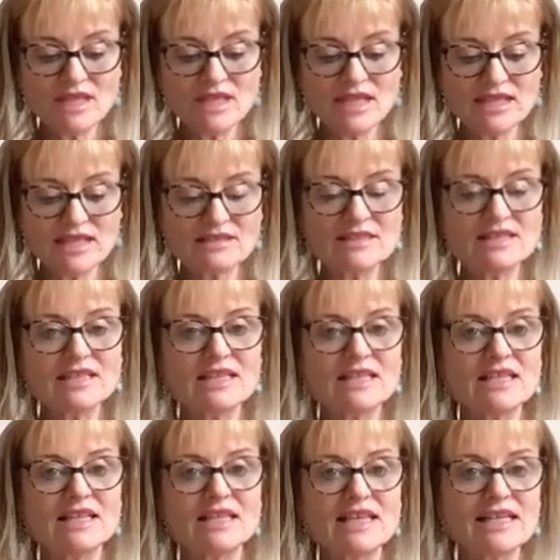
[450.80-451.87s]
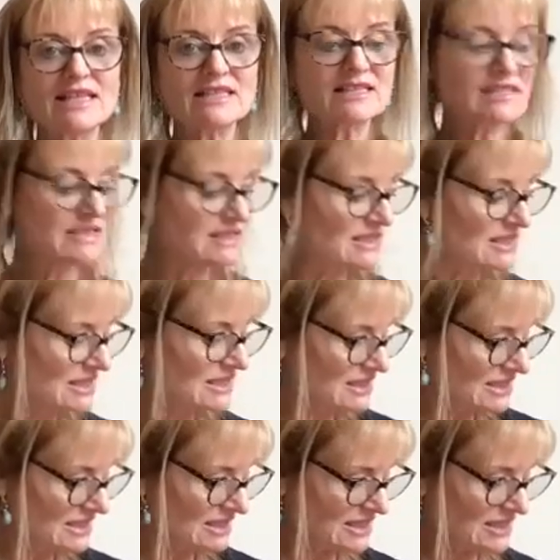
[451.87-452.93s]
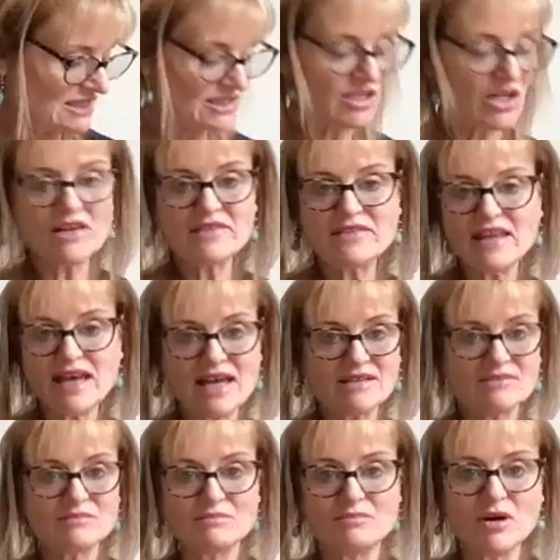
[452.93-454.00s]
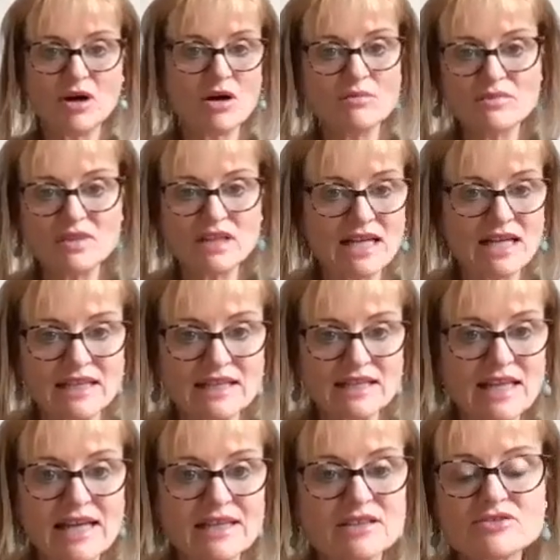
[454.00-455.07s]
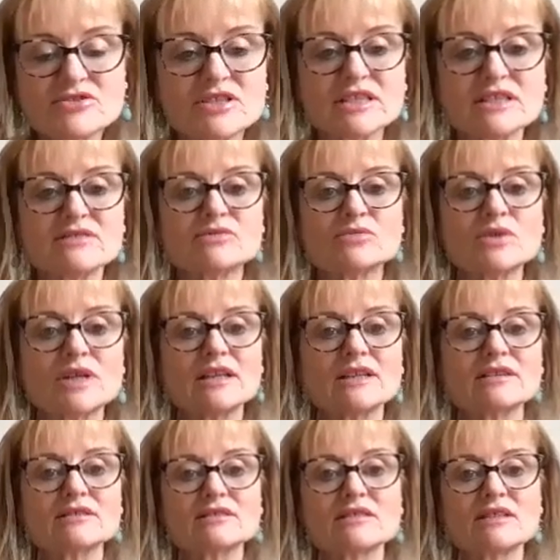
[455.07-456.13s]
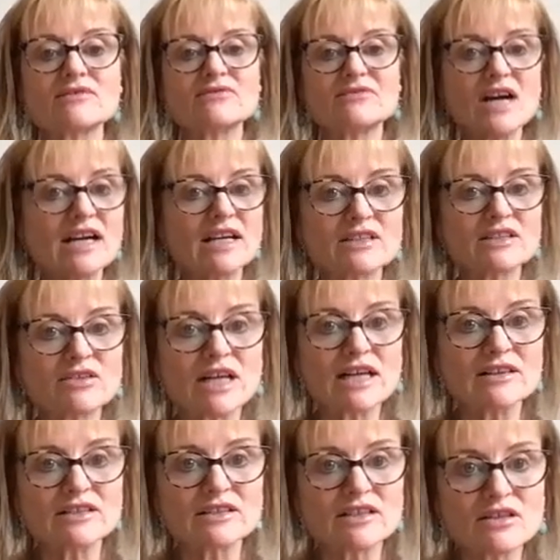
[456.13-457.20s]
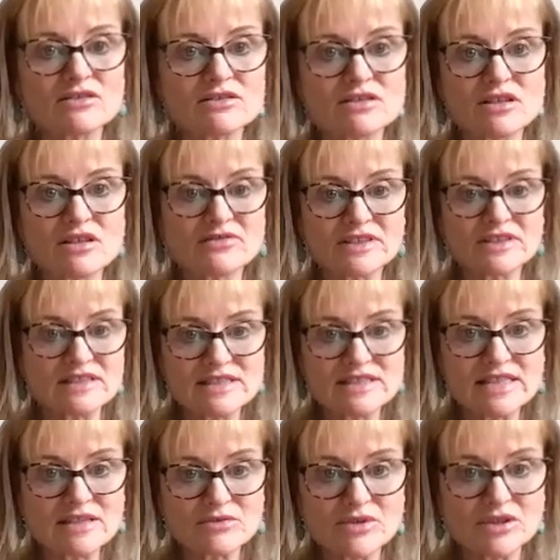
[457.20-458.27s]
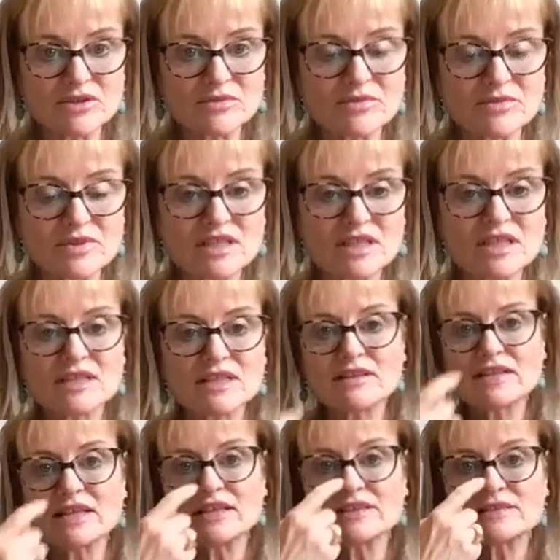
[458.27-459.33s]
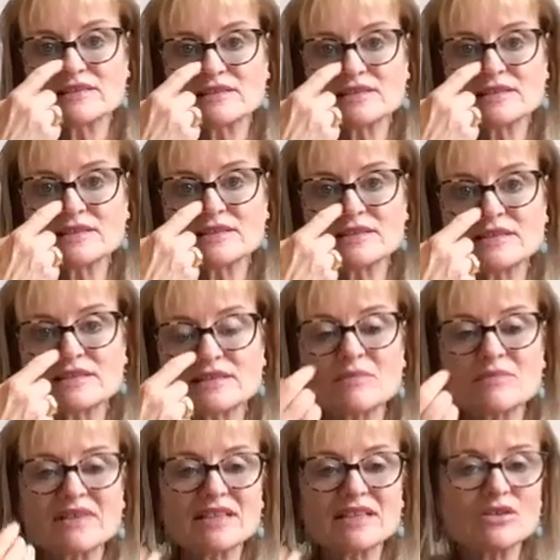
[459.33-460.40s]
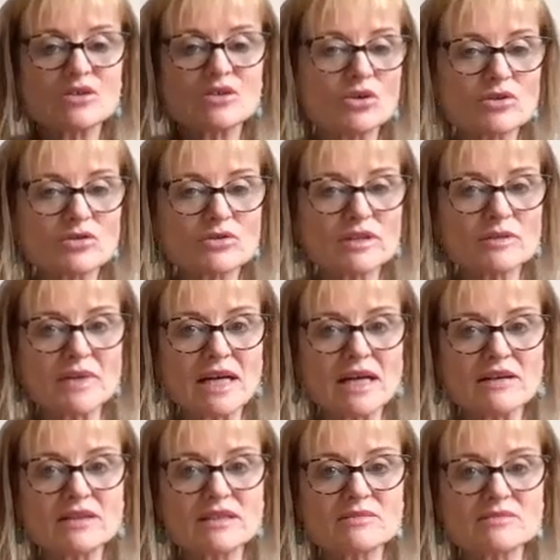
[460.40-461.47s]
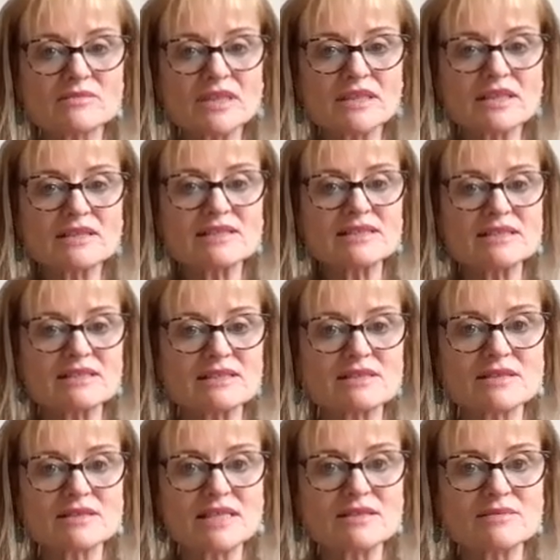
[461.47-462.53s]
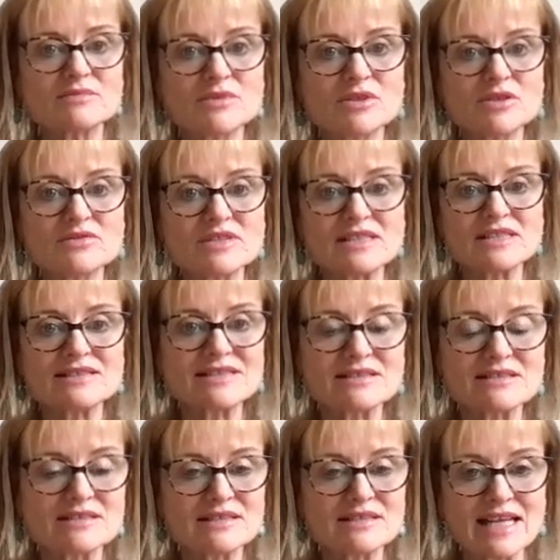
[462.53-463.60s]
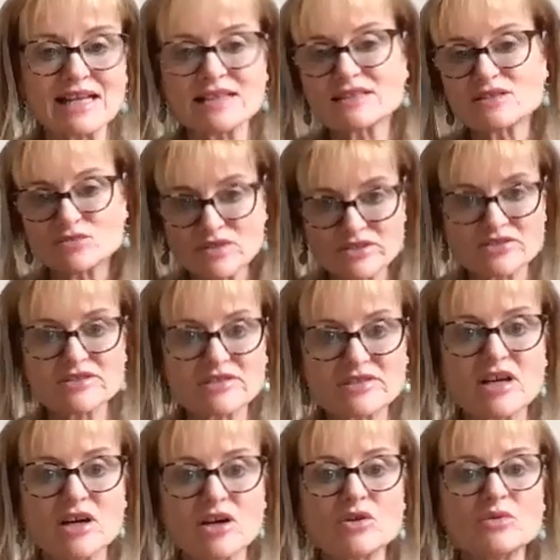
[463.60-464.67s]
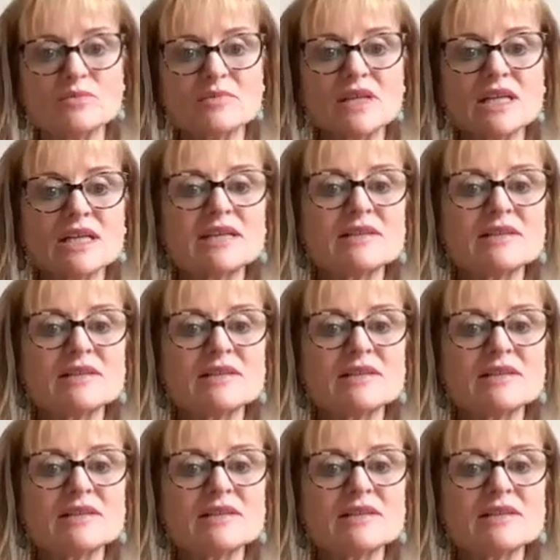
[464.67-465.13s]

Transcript: and it's got that bomb-like energy of where a firecracker goes off in a tea room. There's something awkward about it because it moves into Cancer, which is the home.